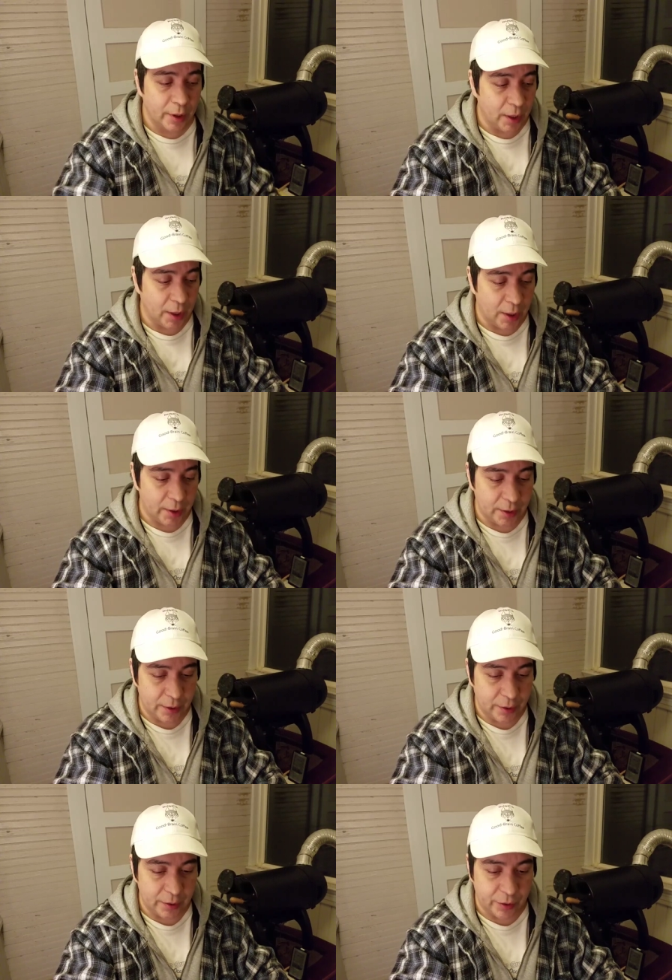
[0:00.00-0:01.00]
uh,
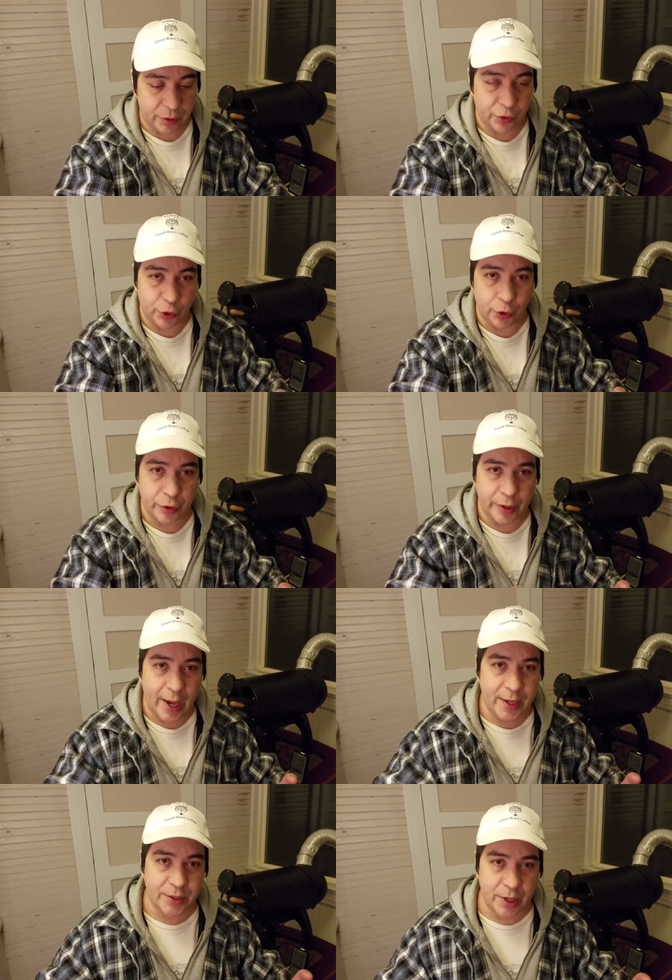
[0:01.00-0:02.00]
turn the
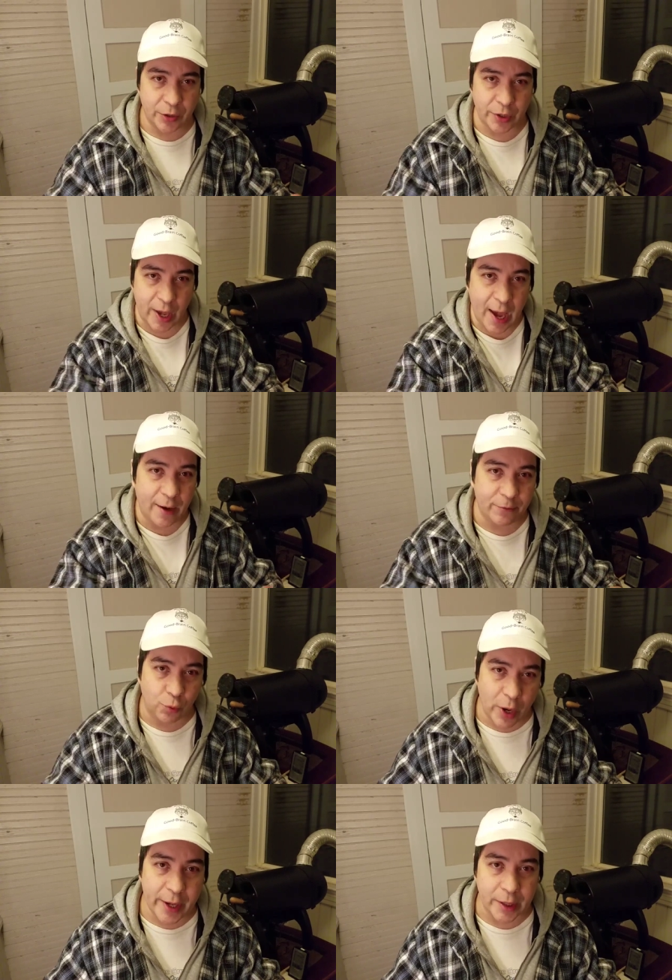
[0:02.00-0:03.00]
gas down to
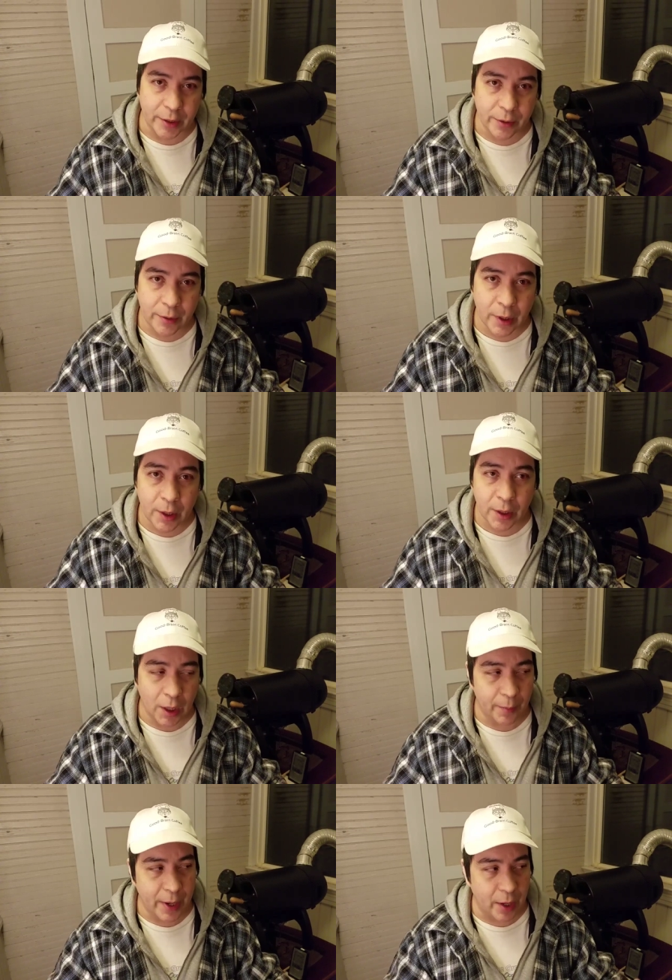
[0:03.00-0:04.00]
halfway
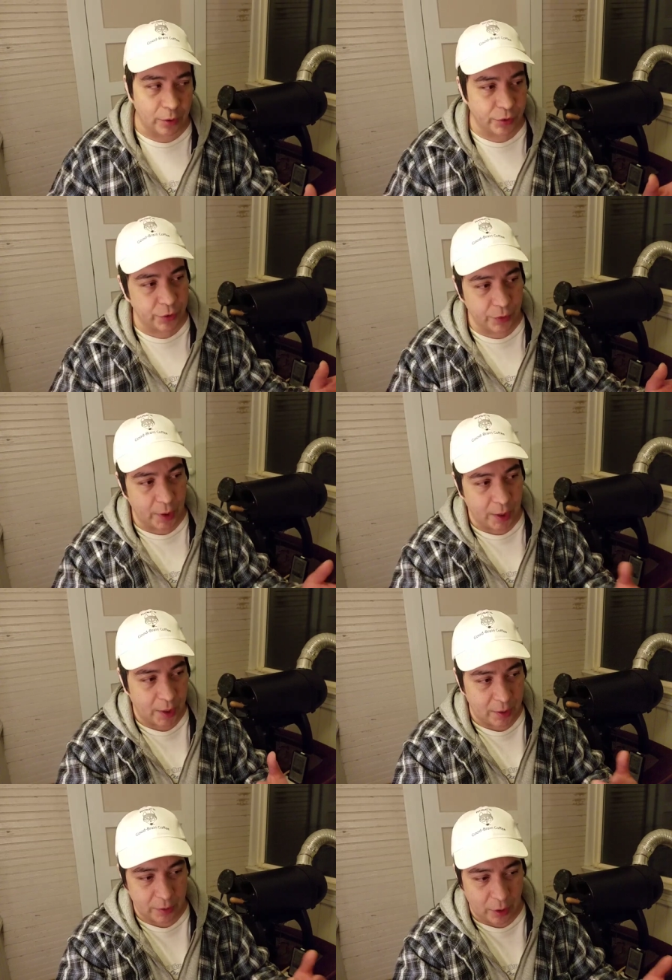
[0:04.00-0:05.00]
about
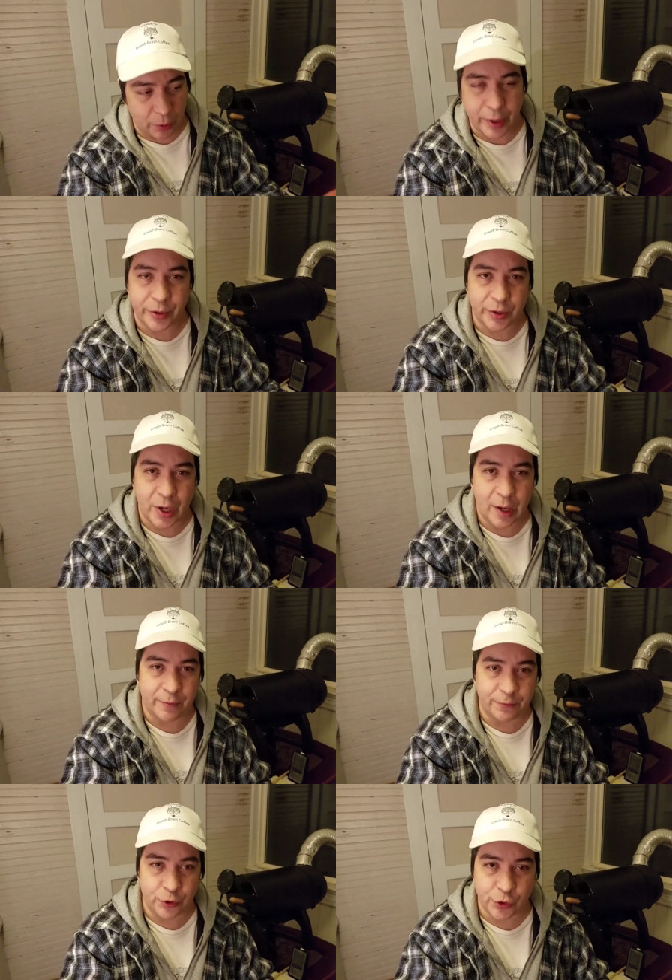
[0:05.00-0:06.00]
uh, around the time
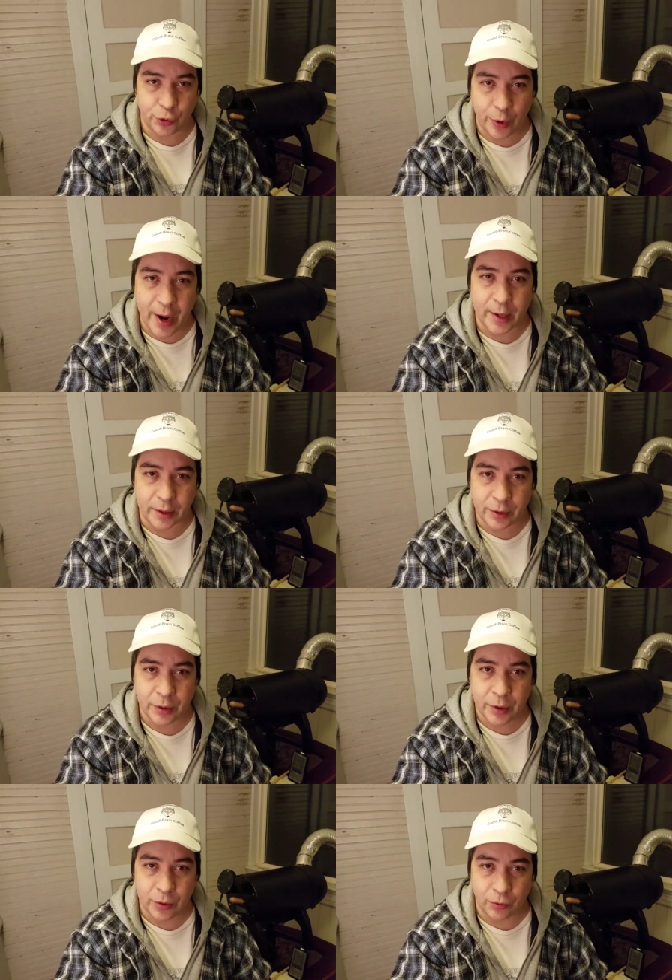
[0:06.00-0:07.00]
first crack
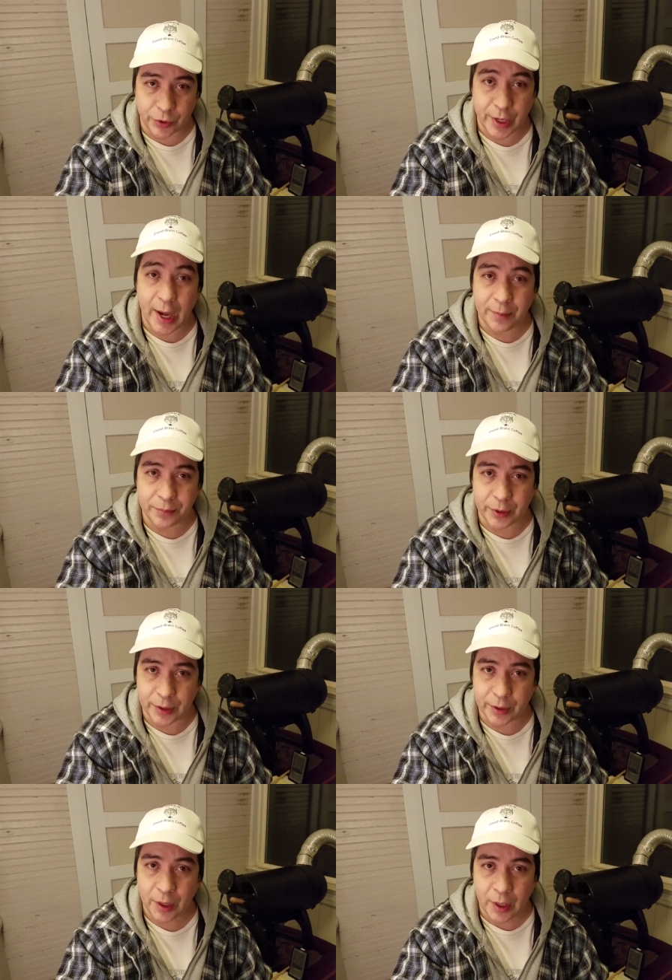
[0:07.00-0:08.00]
was
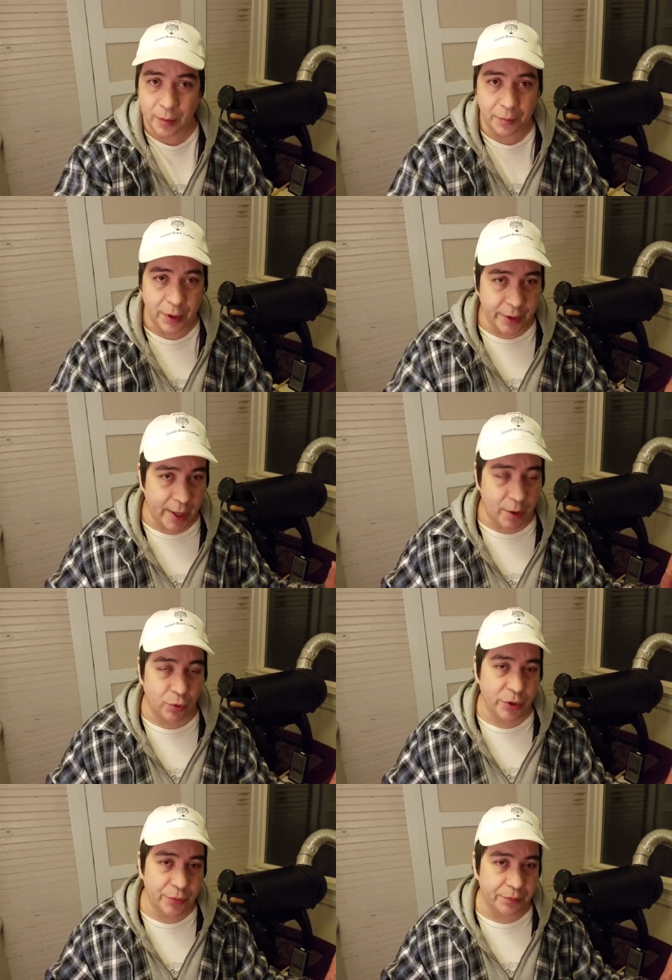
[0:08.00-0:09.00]
happening. But that
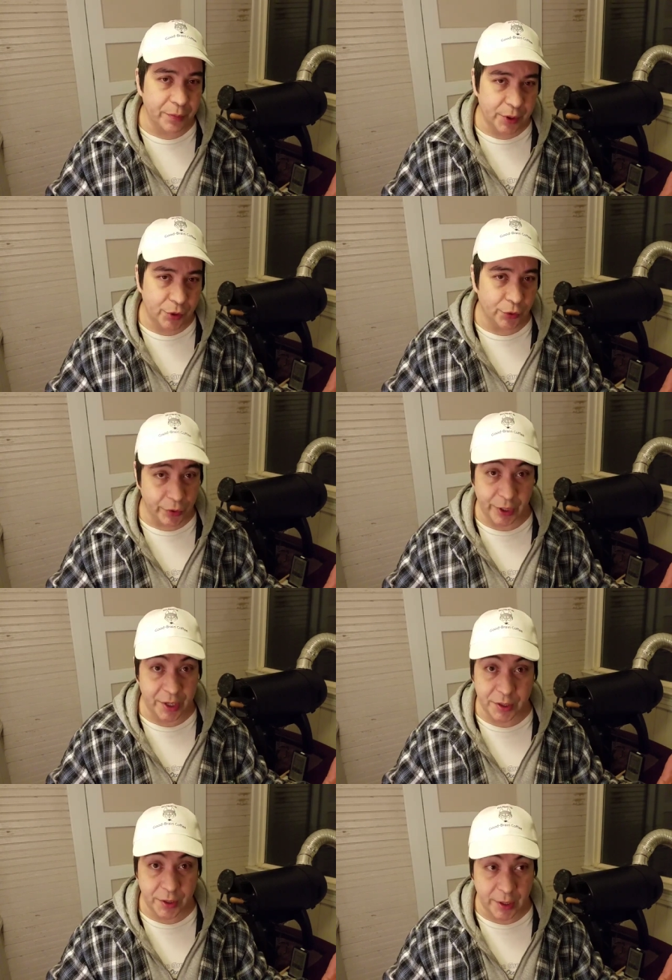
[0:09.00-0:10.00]
wasn't me doing
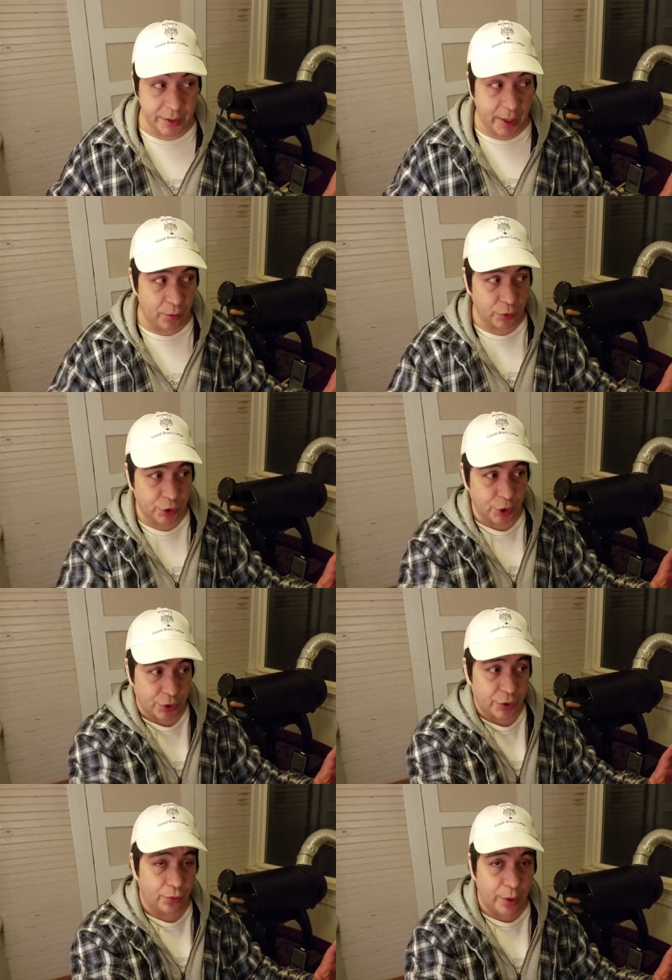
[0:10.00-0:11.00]
anything. That was
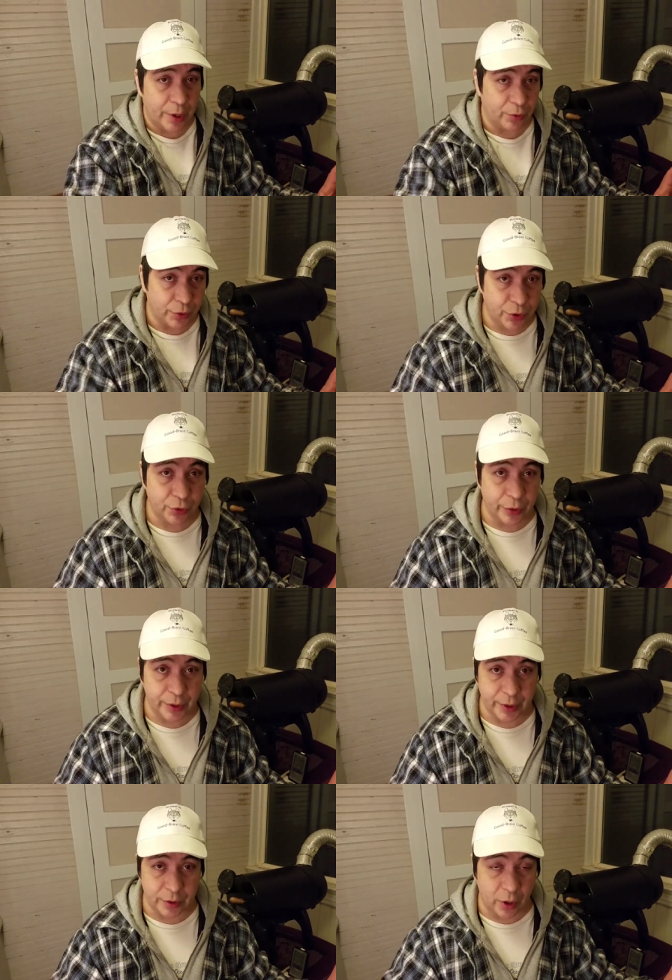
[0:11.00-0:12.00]
just the way it was doing
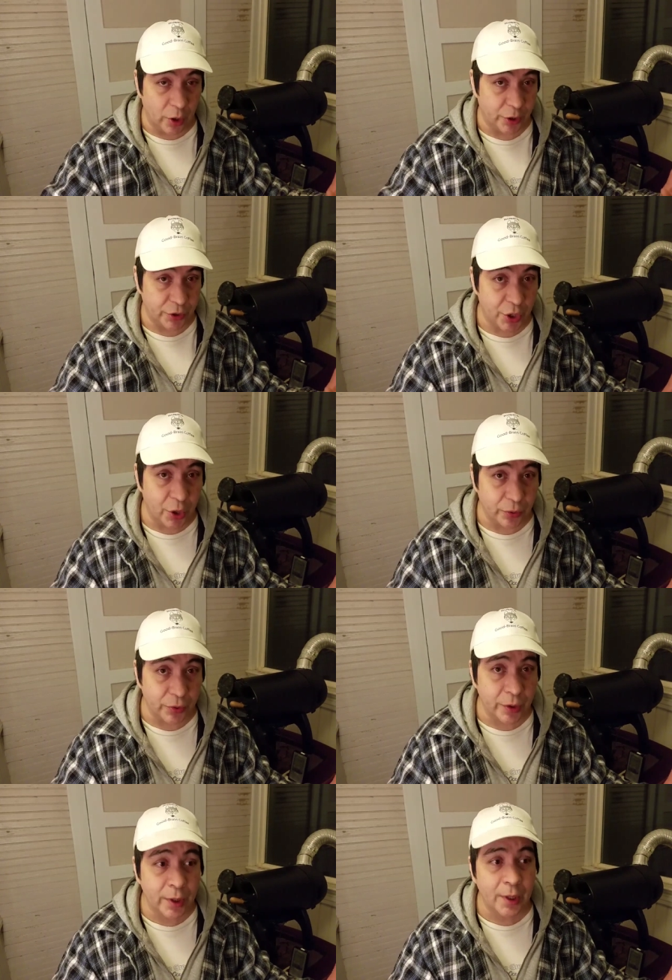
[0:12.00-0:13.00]
it on its own.